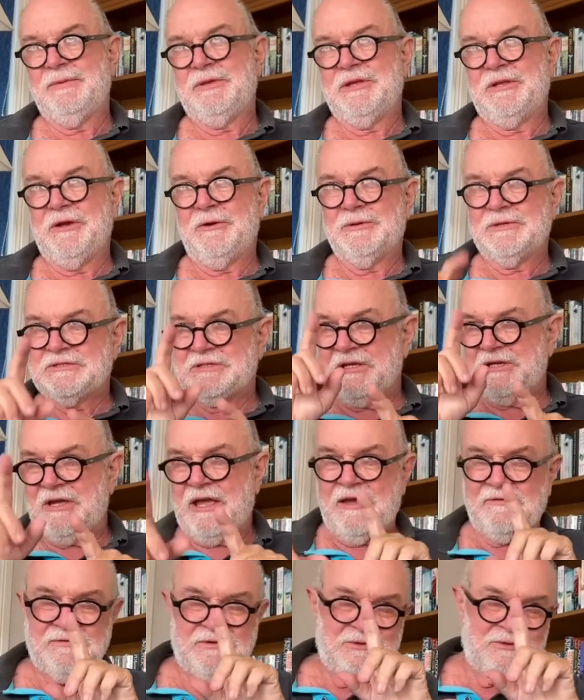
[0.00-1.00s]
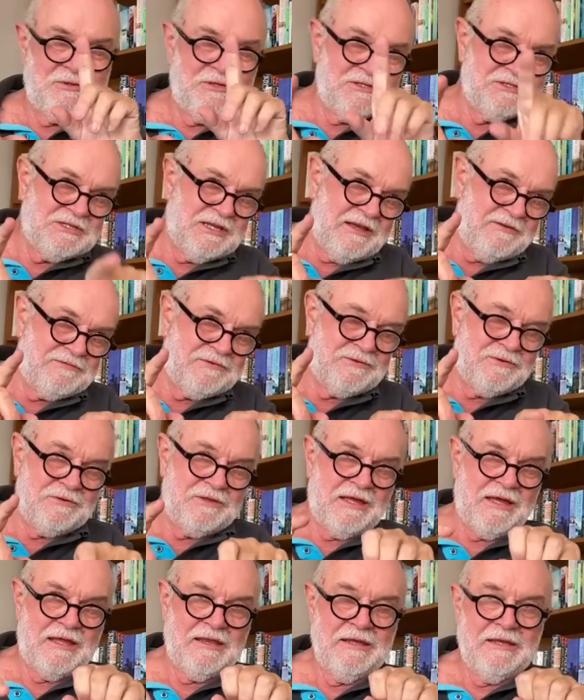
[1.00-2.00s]
and you don't want to say you have to do this, you have to do
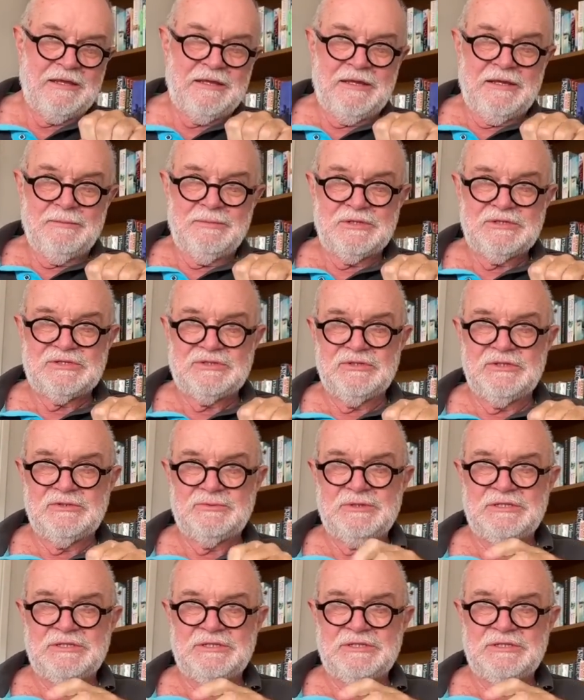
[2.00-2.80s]
that. But as soon as